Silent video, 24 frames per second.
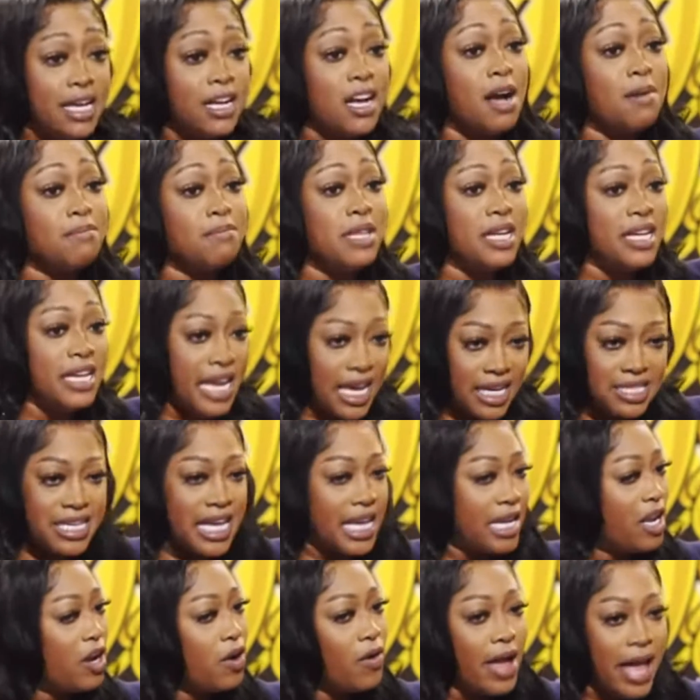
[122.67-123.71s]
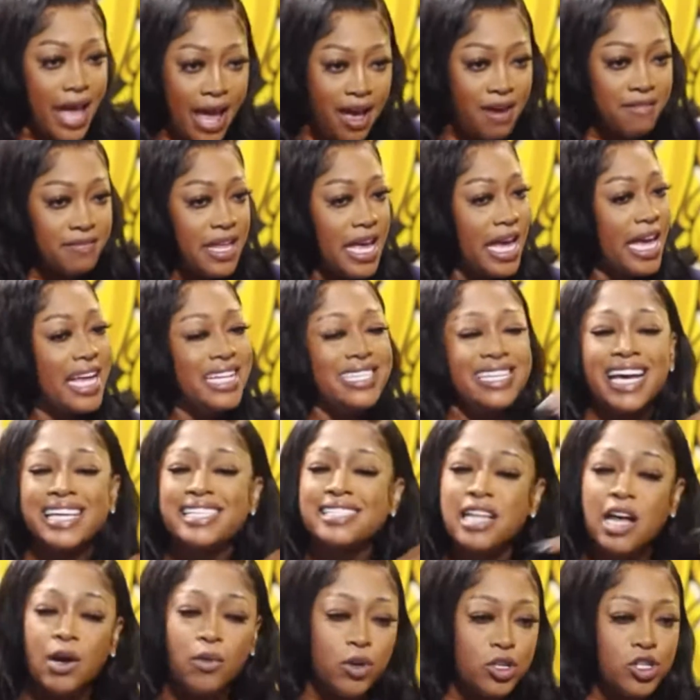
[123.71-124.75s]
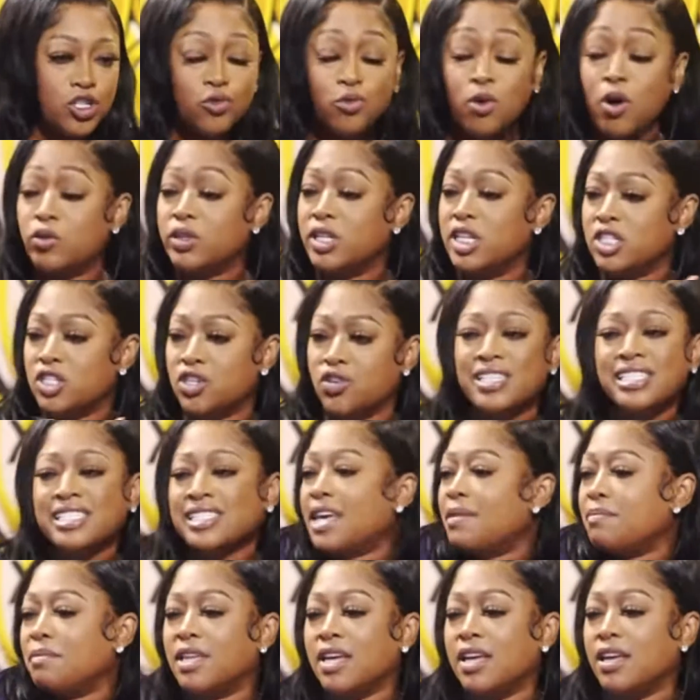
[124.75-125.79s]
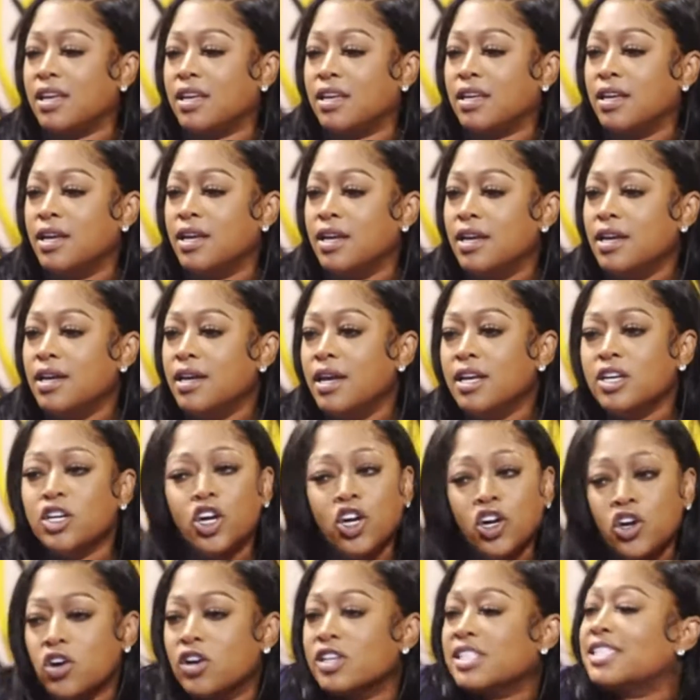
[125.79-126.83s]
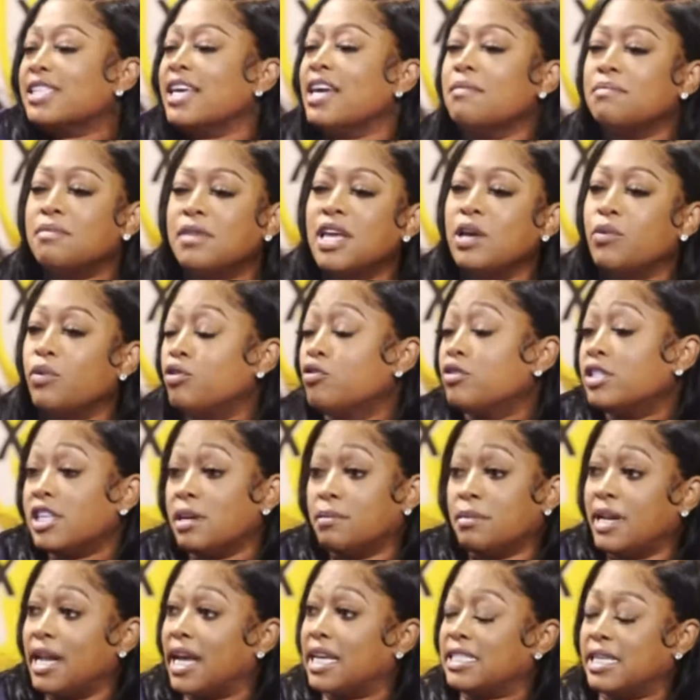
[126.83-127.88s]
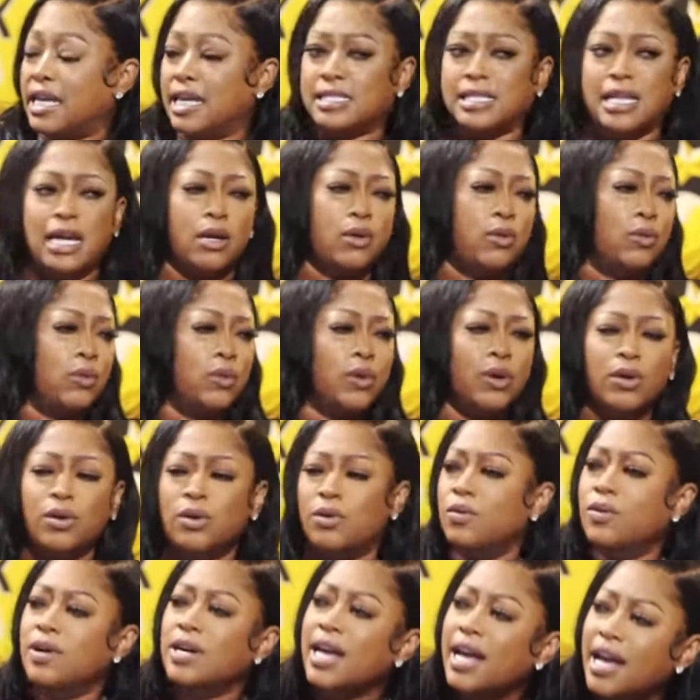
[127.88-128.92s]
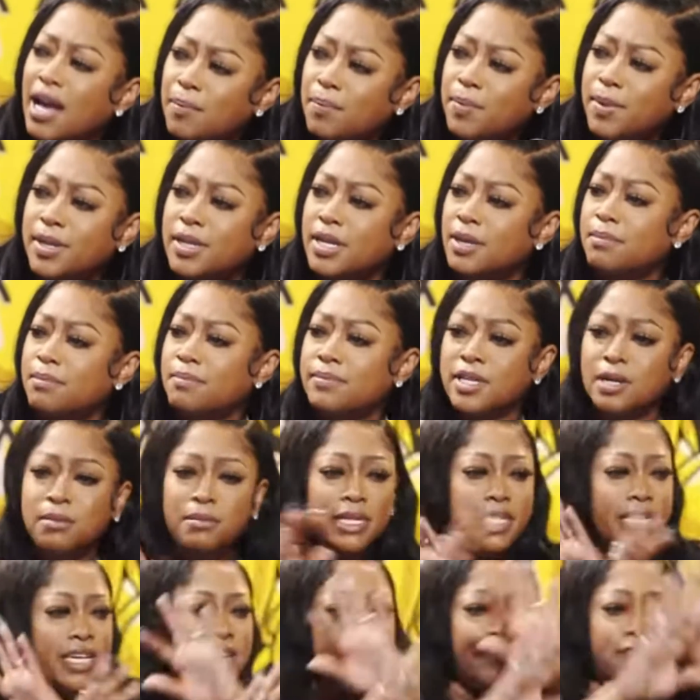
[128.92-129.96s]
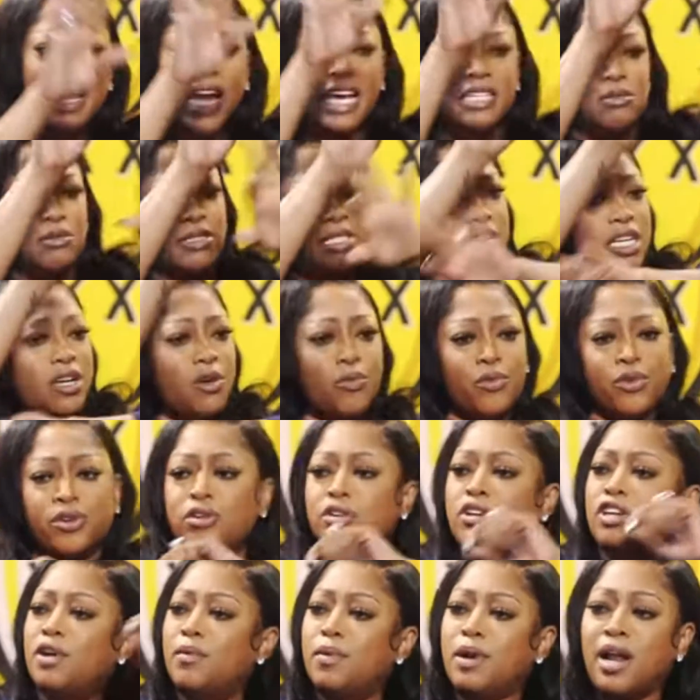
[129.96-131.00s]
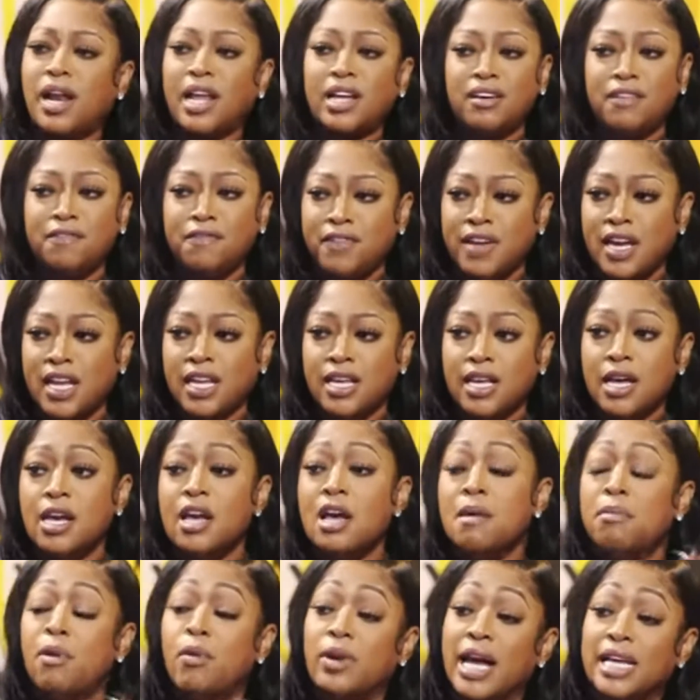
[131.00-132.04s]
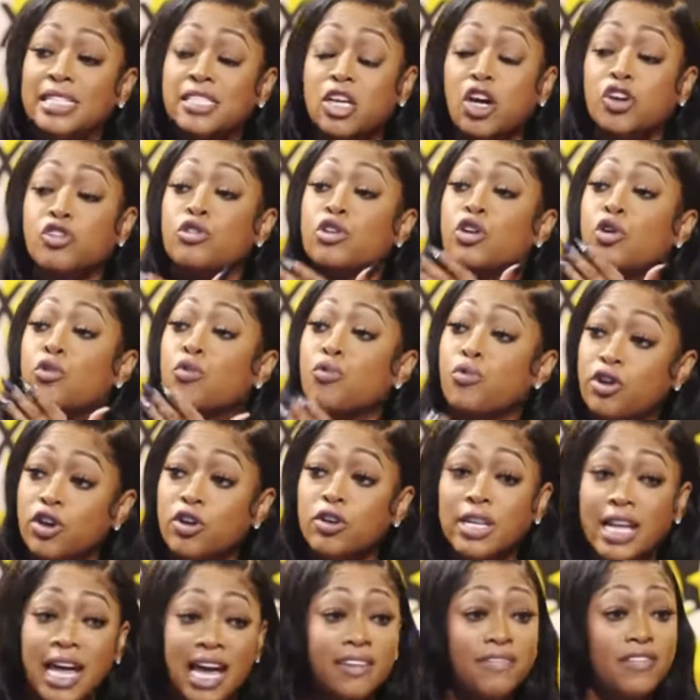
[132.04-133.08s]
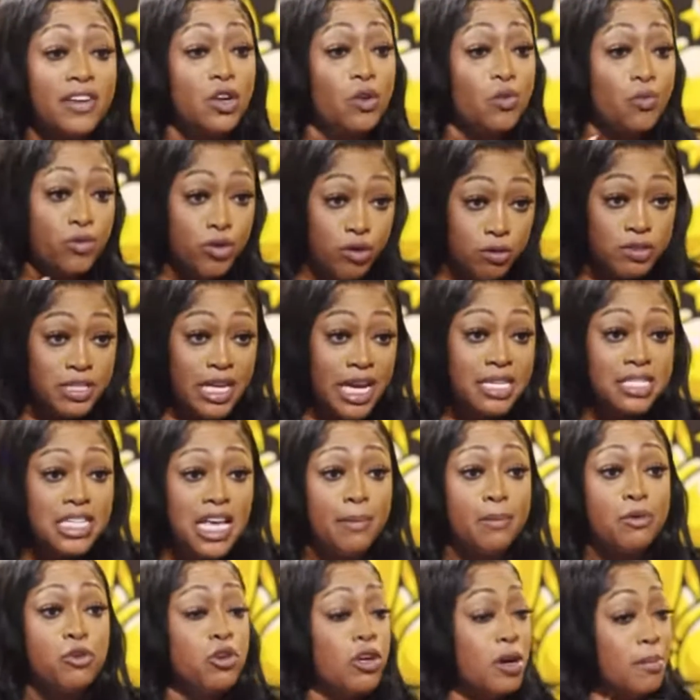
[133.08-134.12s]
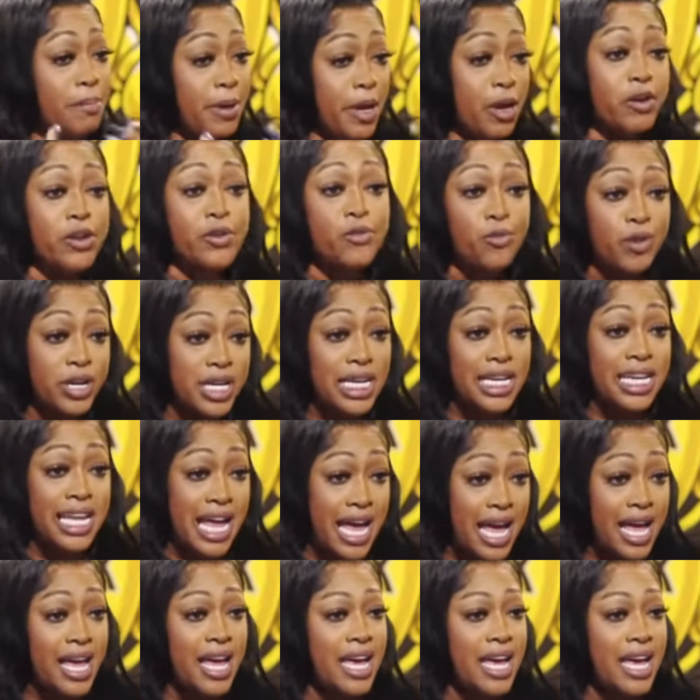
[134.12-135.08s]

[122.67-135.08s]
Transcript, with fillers: comes, the next day they don't have that. That's not what you want. These girls, same thing. Right. Girls, same thing. When you right. see them the next day, it's like, whoa, what happened? Them, right. them live life was looking real good with all that confetti. But right. when I saw you in a real life, in a real daytime, you could barely read a line.